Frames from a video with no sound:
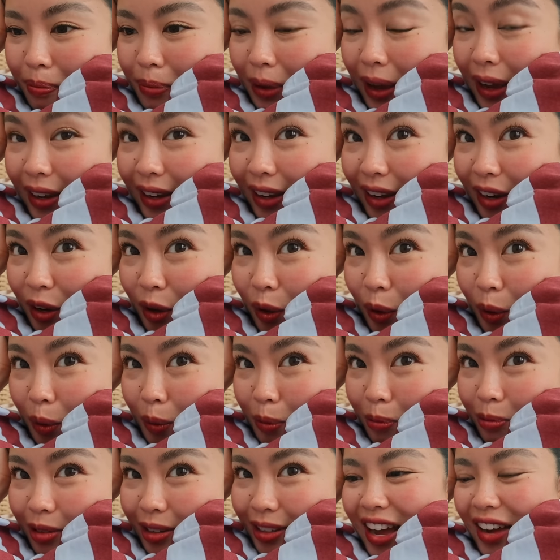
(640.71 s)
Back at
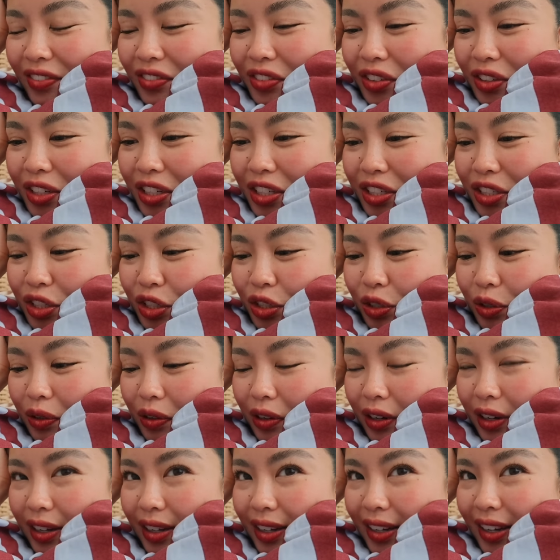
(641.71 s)
home after
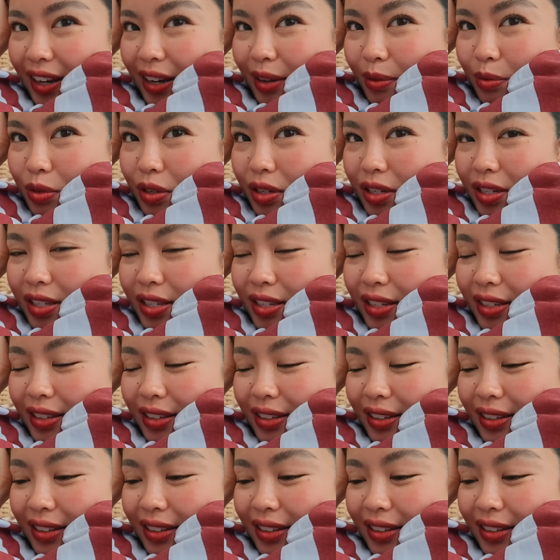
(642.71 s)
Kijitora, I'm just